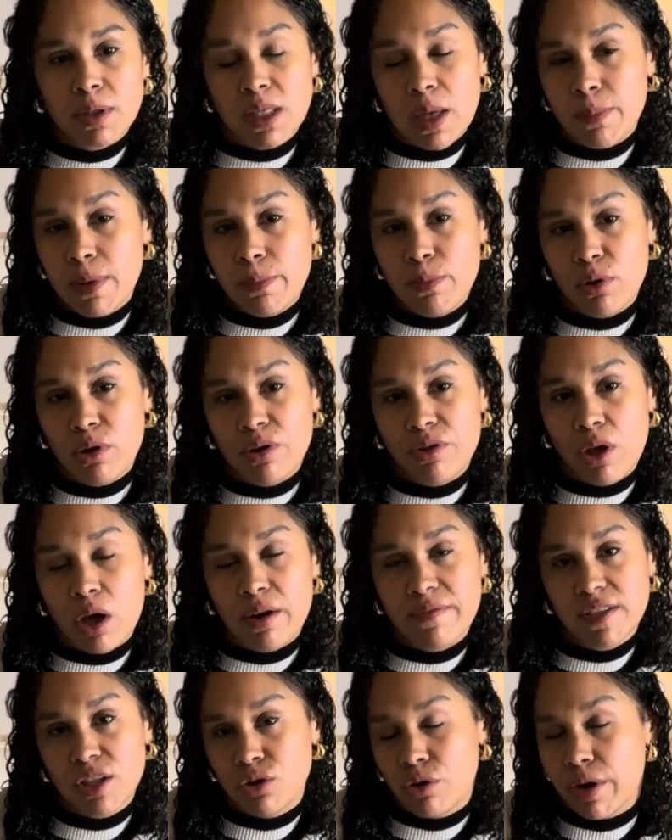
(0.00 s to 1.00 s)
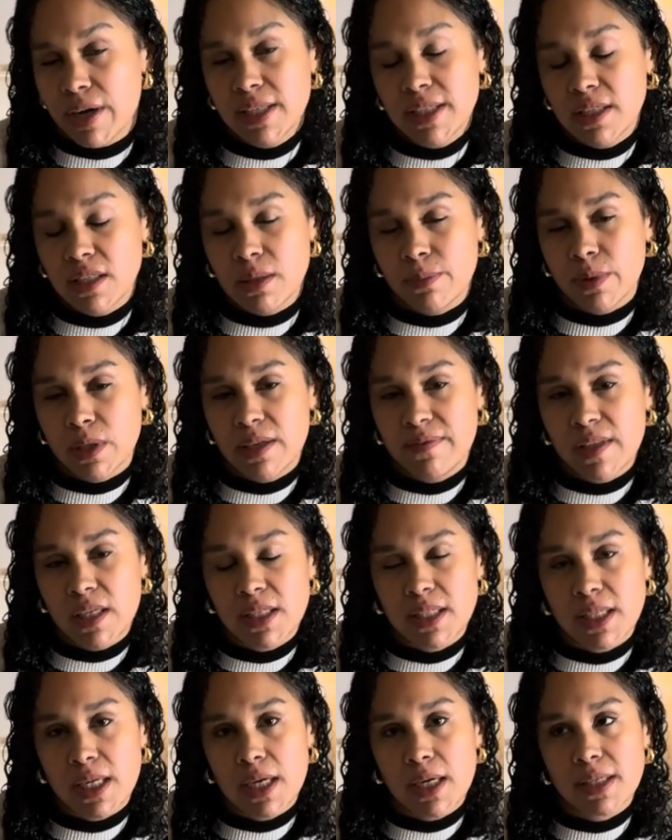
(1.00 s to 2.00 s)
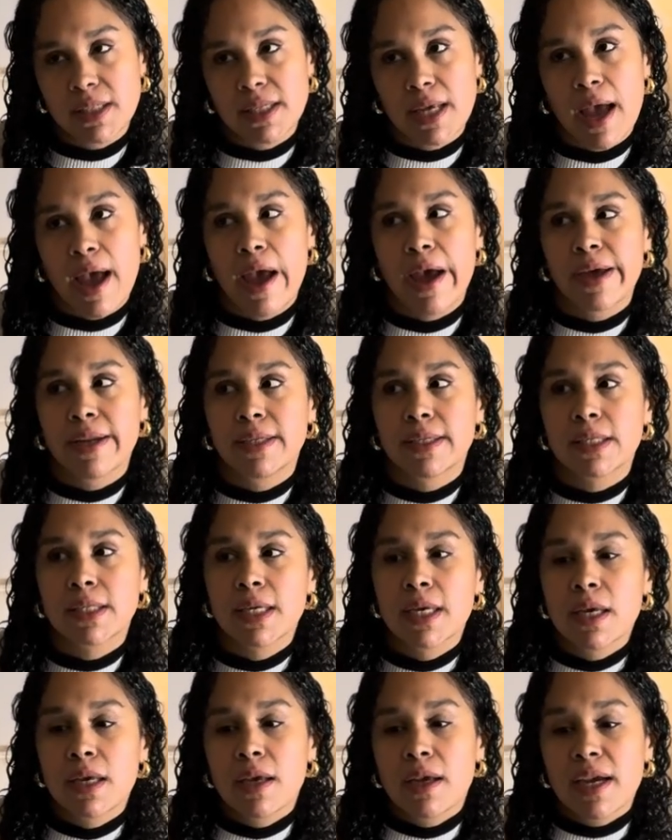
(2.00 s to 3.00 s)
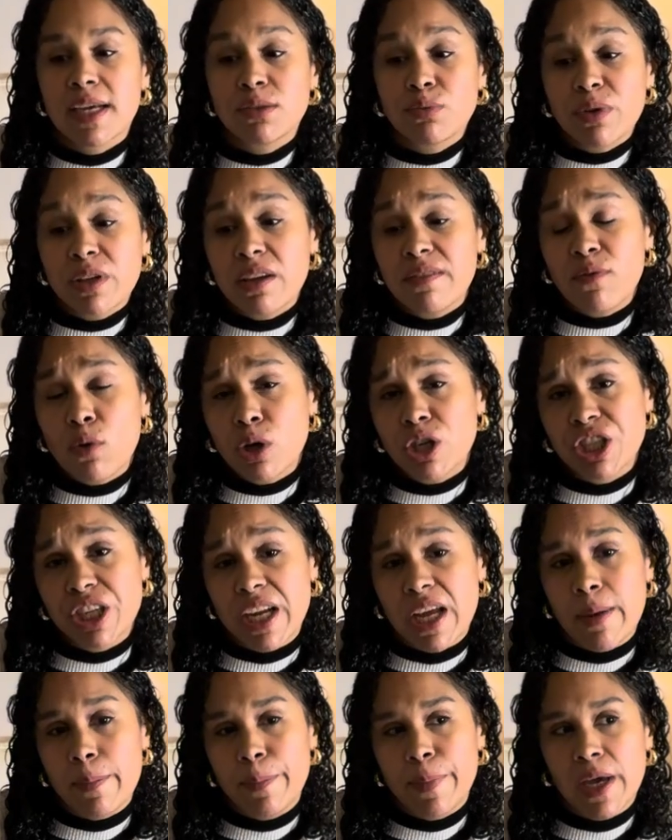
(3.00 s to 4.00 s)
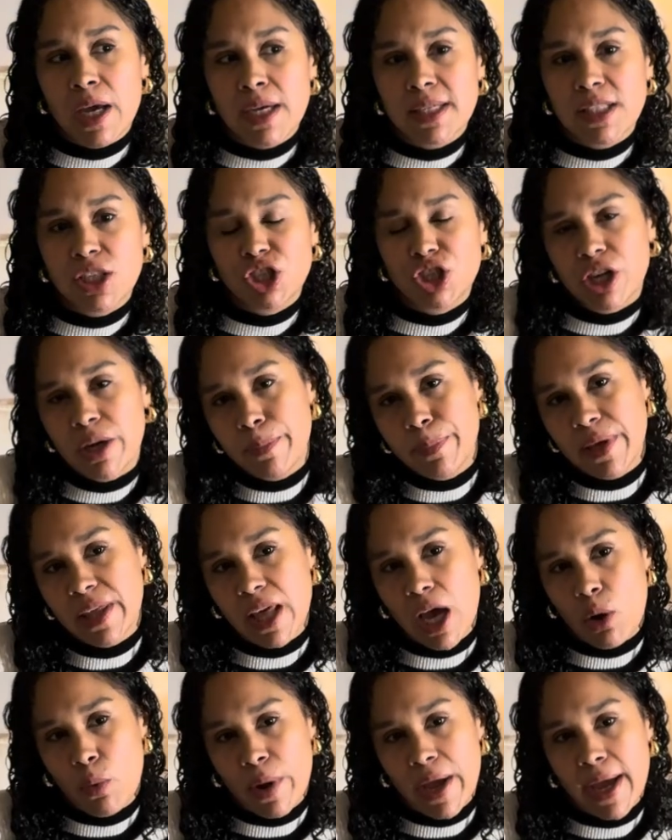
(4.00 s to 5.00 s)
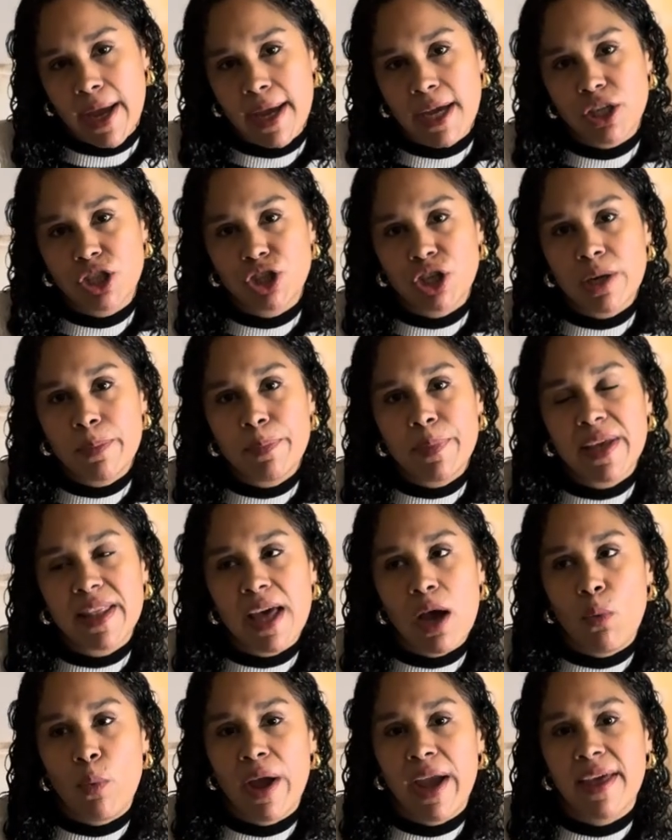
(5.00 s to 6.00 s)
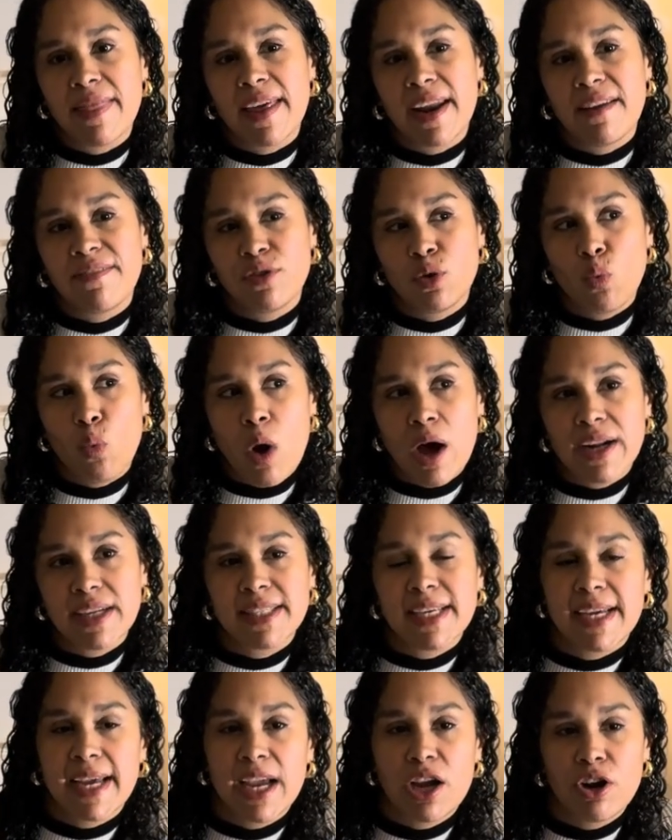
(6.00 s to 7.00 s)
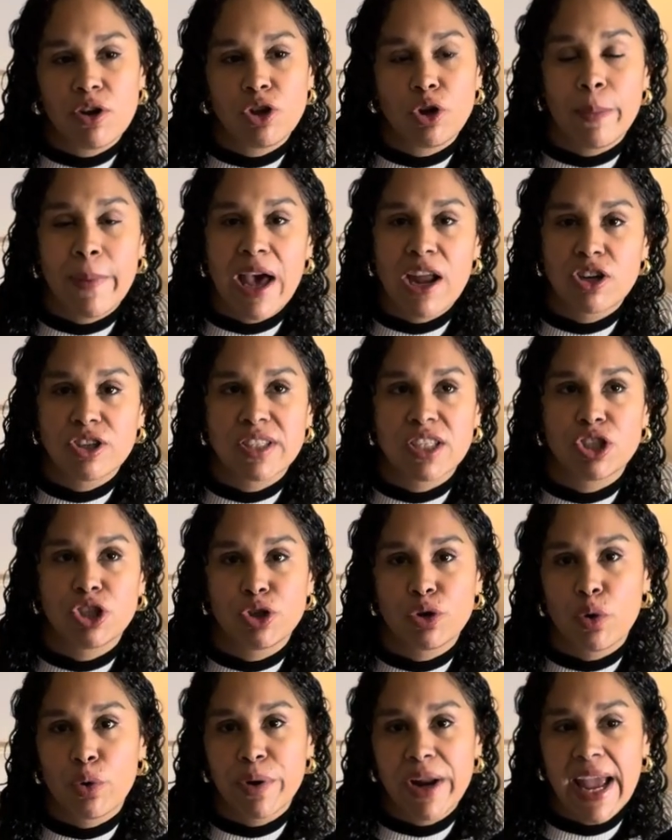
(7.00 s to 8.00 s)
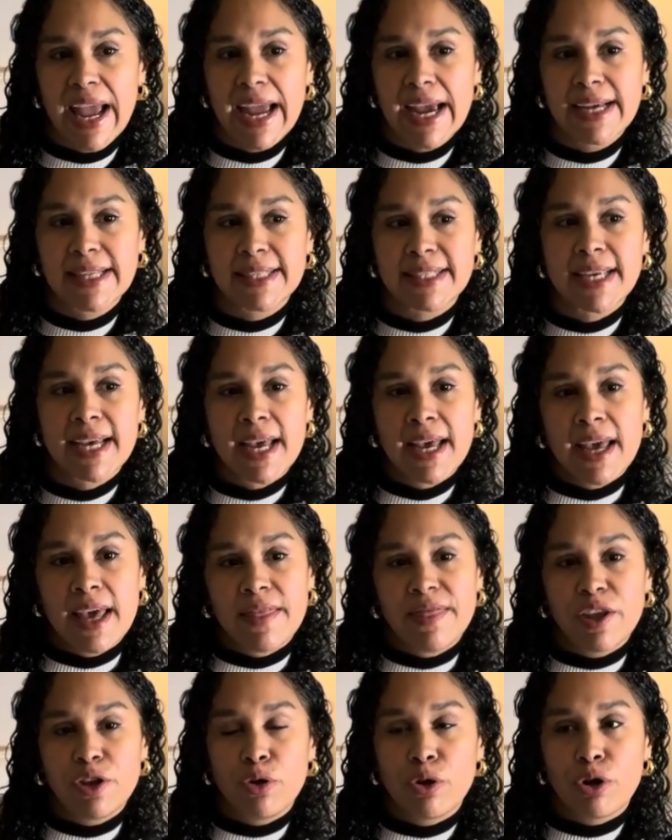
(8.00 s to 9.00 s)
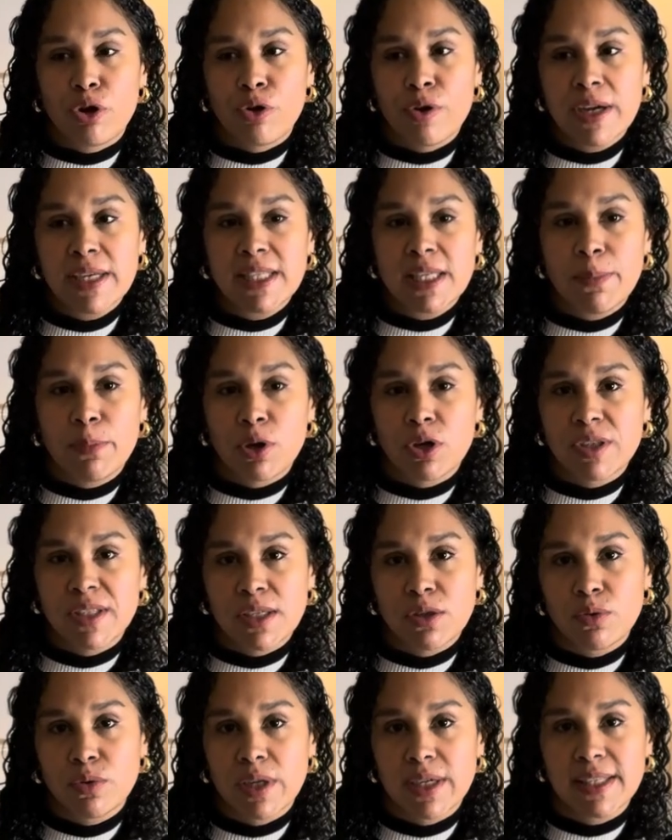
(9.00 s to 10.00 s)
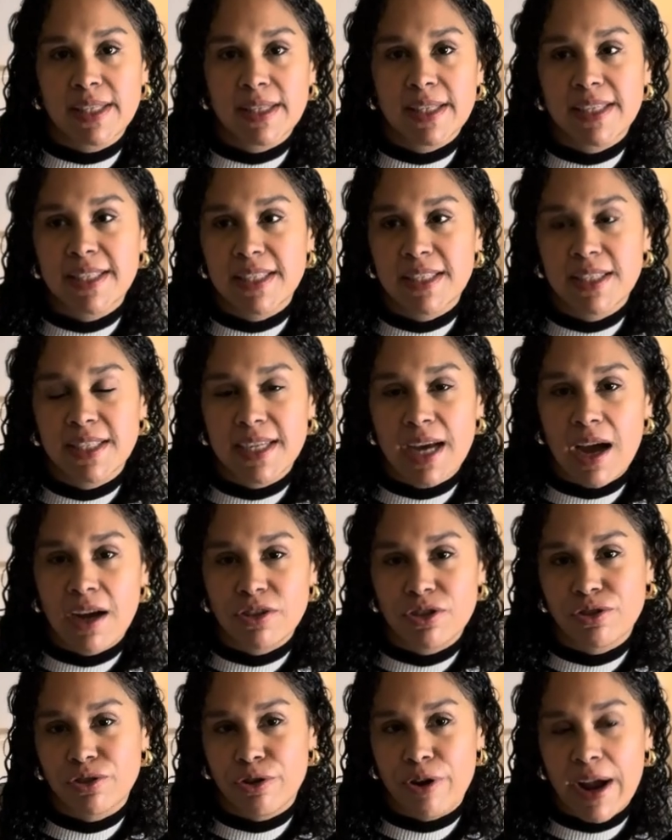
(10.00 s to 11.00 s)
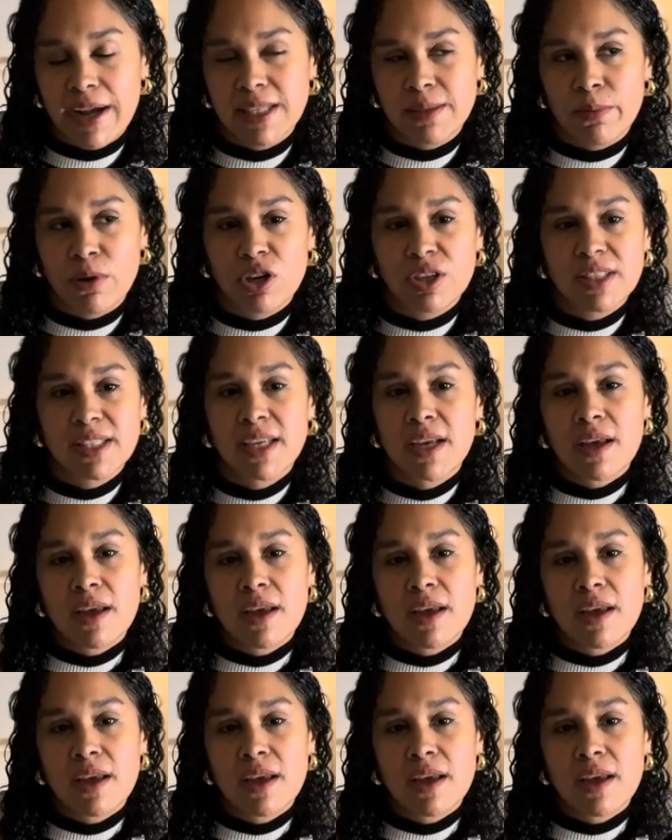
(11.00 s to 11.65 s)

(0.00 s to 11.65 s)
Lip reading: people are thought of as crazy to believe these things, and it's really unfortunate because it shouldn't be that way. It shouldn't be that way that if you want to take care of your matters into your own hands, that you're a crazy person who doesn't listen to doctors or experts,